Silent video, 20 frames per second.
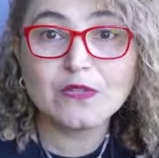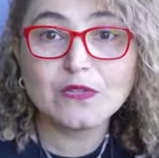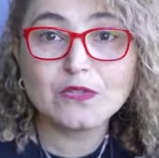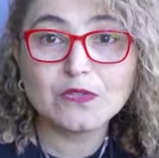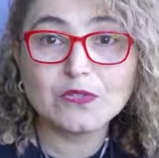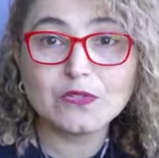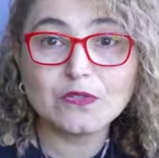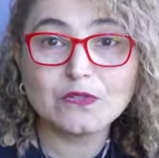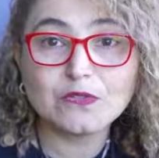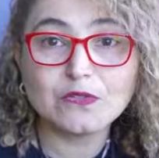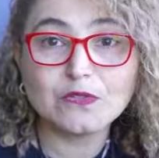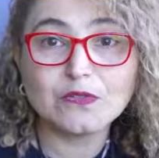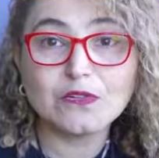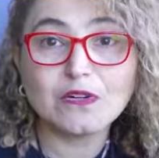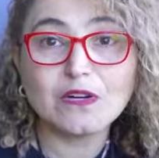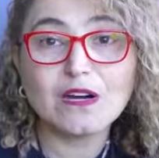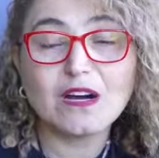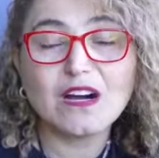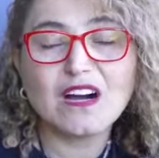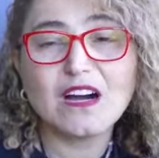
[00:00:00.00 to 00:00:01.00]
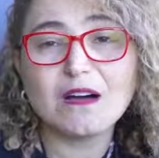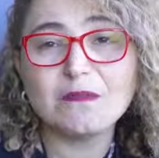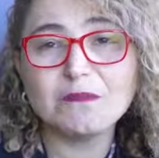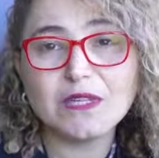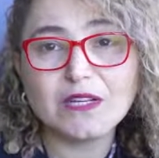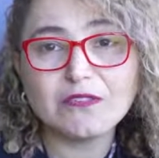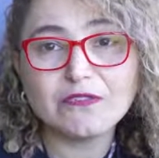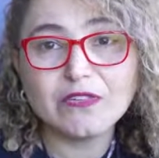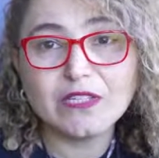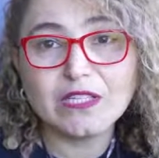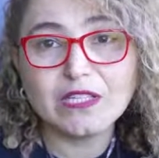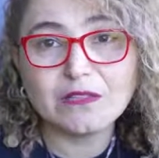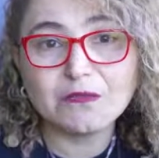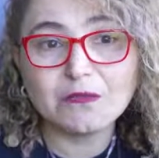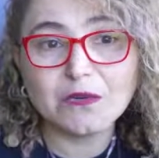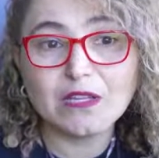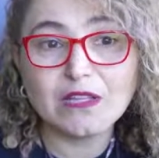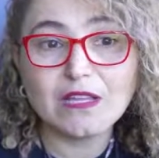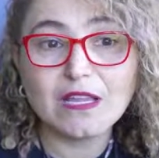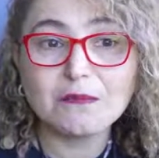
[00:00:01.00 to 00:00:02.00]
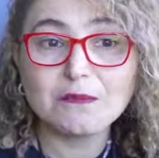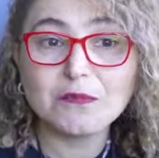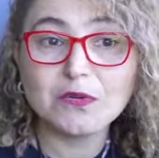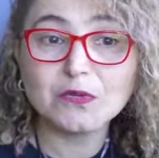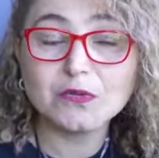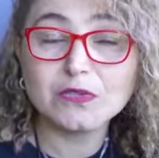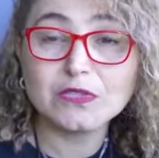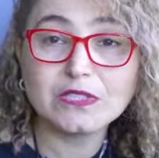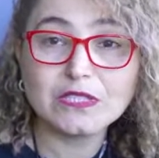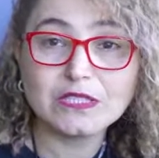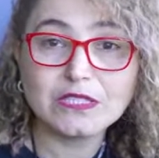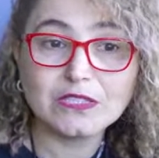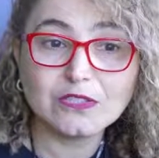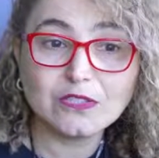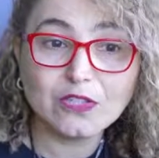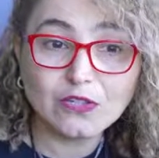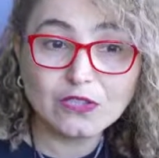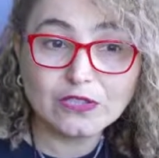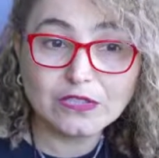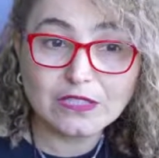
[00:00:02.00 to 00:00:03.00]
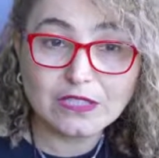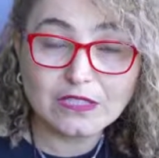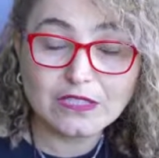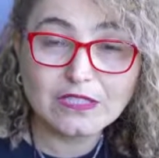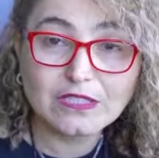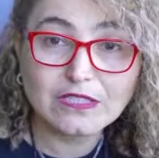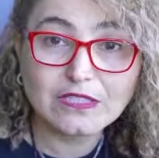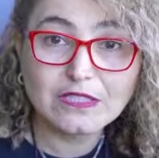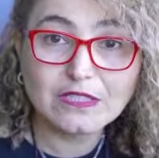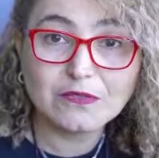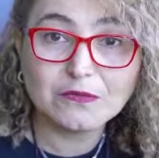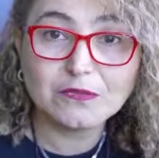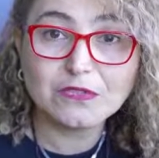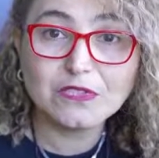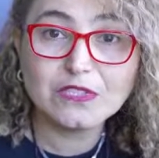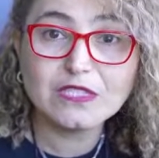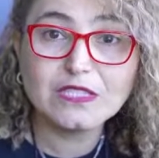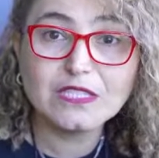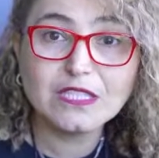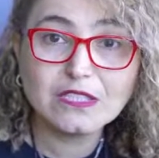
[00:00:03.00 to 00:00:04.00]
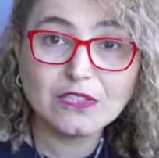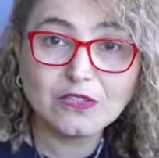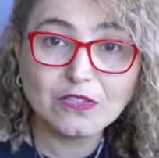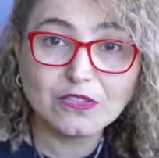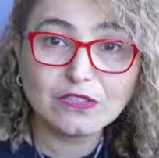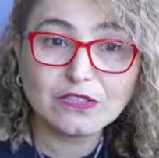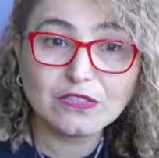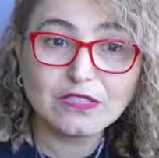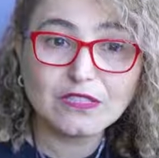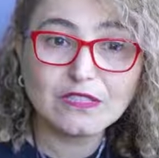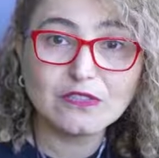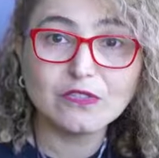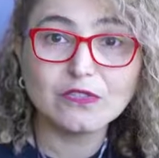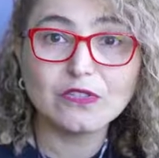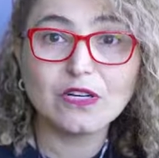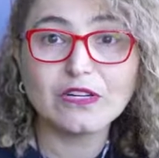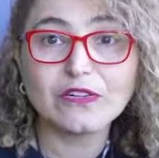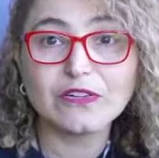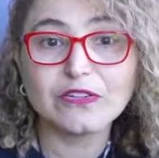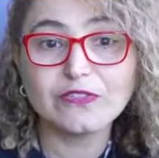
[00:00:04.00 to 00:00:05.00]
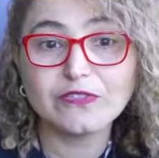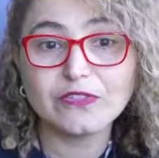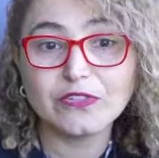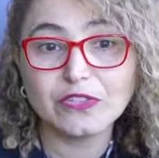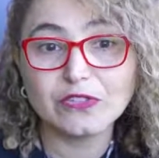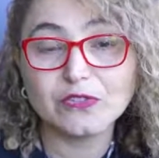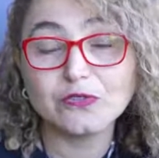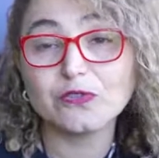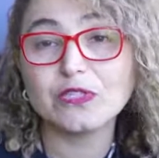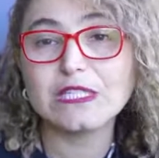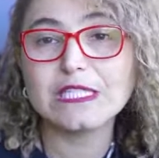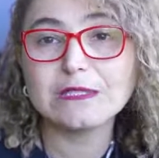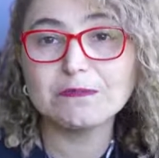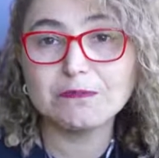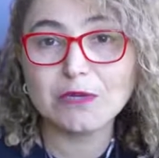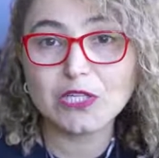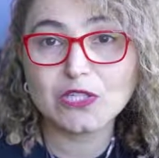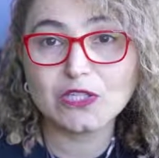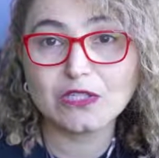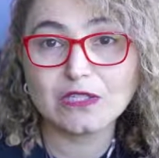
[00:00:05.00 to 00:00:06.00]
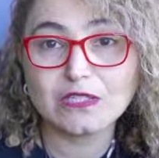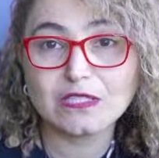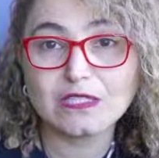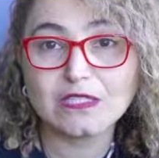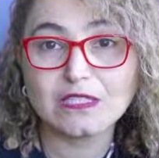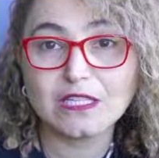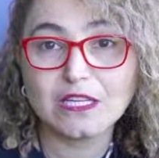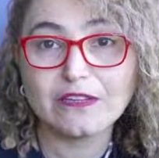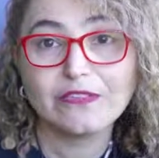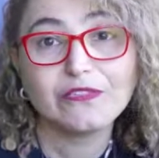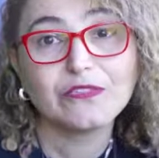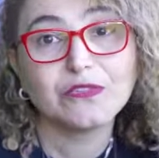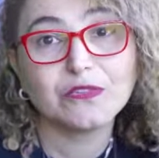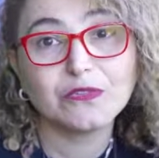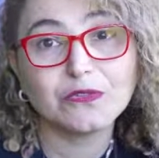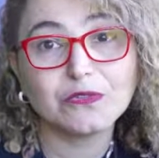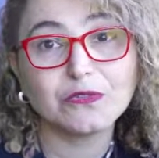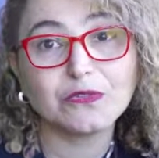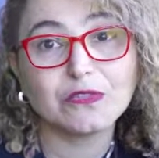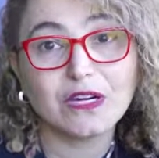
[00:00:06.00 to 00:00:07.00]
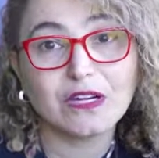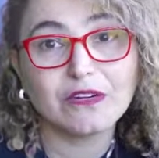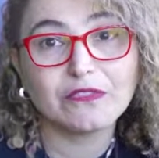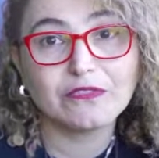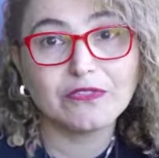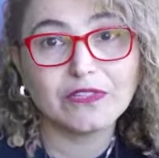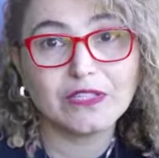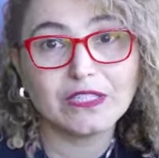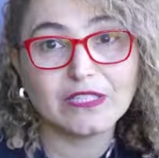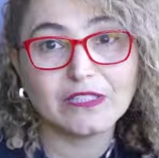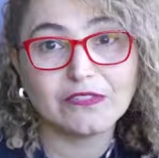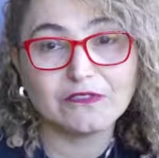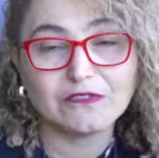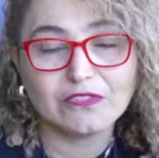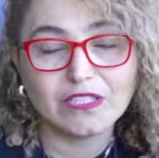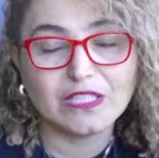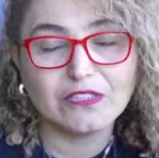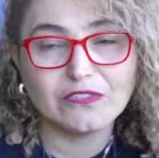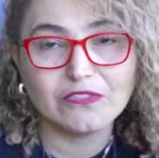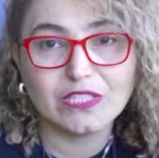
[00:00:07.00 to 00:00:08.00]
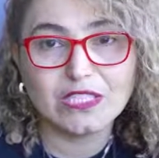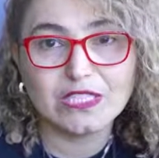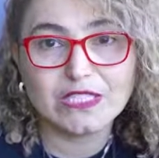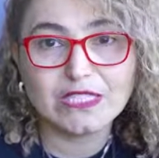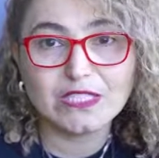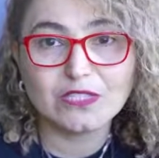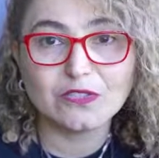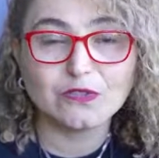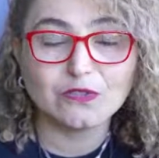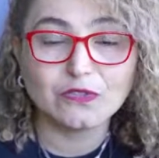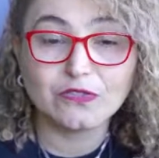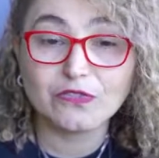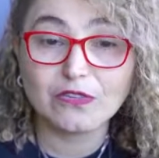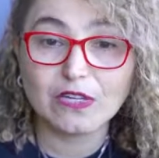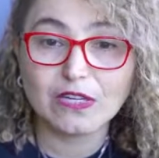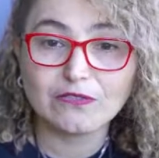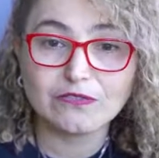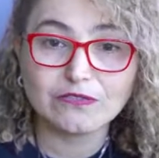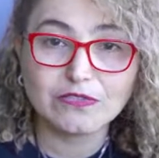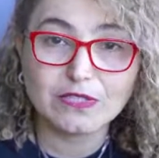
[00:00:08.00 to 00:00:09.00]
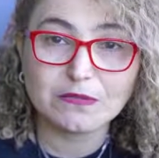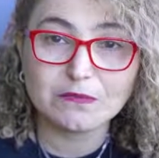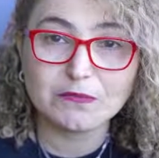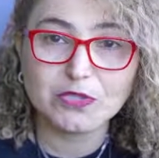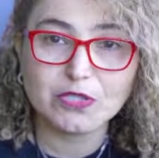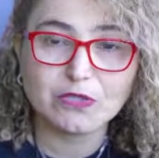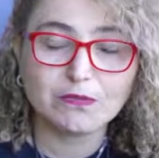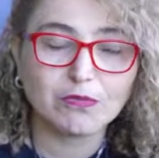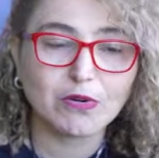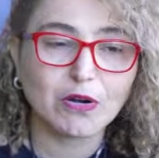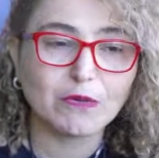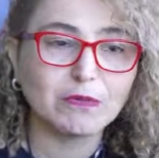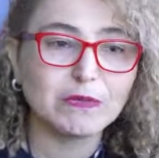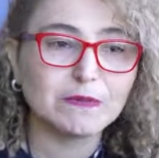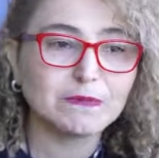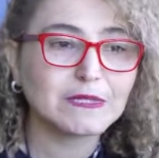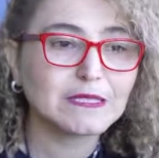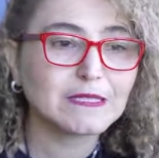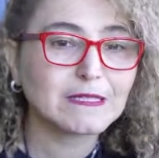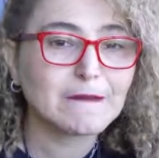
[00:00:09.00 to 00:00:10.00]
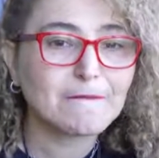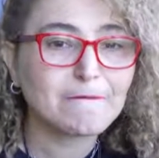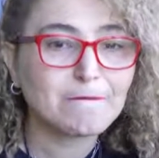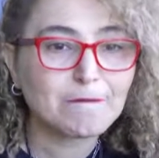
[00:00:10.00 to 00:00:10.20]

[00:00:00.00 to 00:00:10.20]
So, I'm not feeling well, I'm going to see a doctor. When you see a doctor, you are referred to a specialist if you are feeling really, really sick or if you have some real problems.